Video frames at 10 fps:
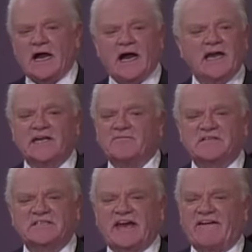I never
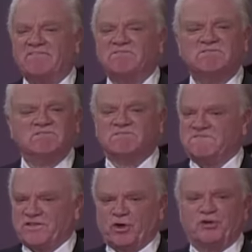said,
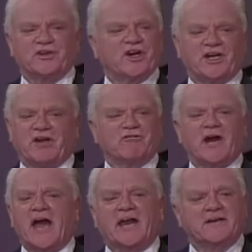mm, you dirty
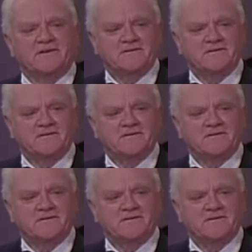rat.